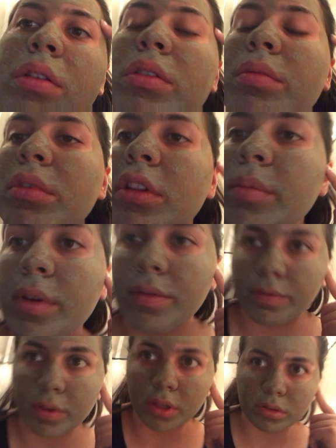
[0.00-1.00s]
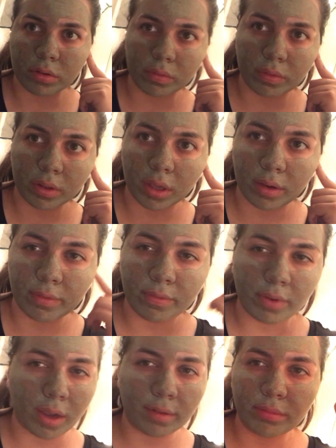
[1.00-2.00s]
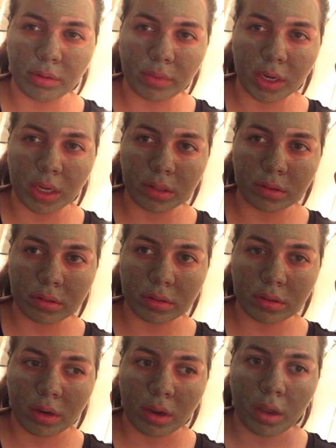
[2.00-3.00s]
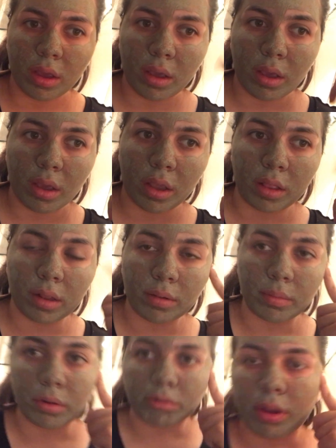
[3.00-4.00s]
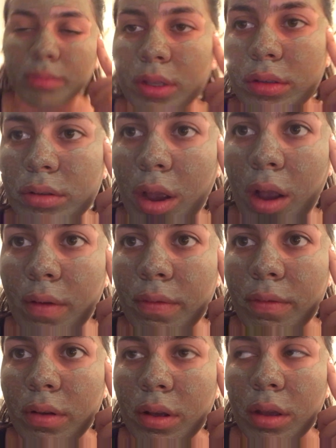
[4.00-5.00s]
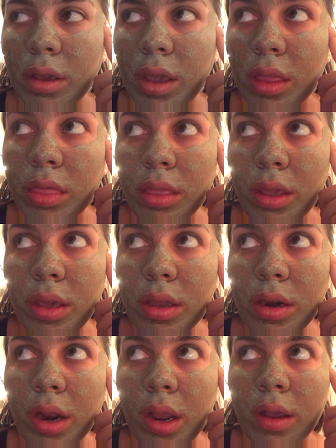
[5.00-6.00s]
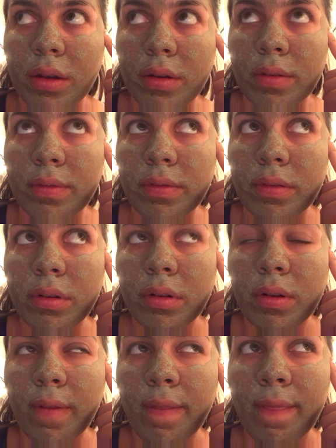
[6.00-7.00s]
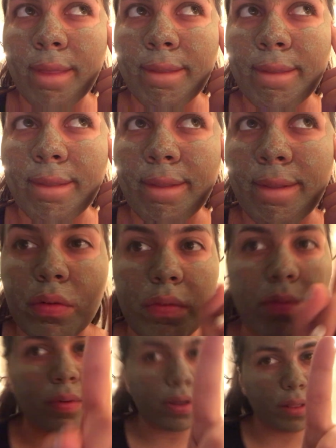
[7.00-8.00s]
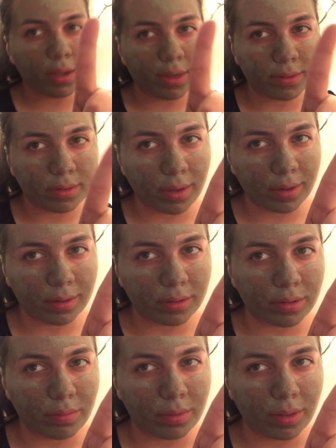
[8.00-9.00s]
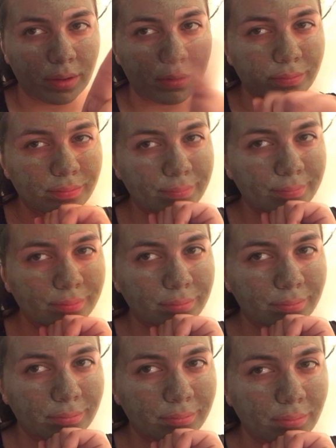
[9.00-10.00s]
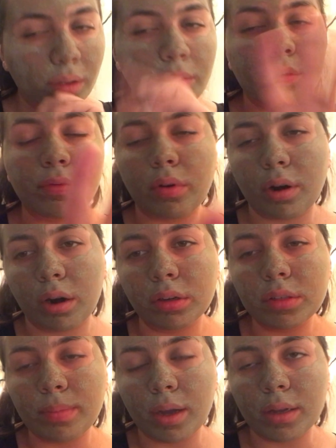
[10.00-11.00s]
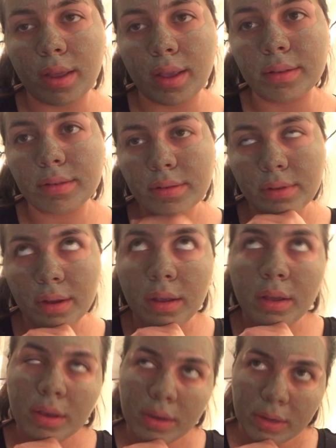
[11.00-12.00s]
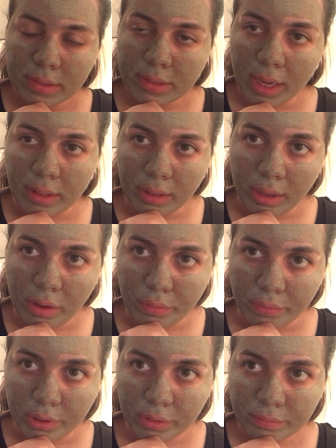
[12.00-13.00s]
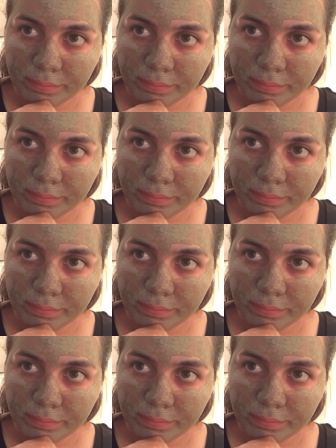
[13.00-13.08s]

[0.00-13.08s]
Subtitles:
So I'm gonna let my feet soak for like 5 more minutes. And I'm gonna wipe this off. And then I have one last thing to do with you before our spa day is sadly over.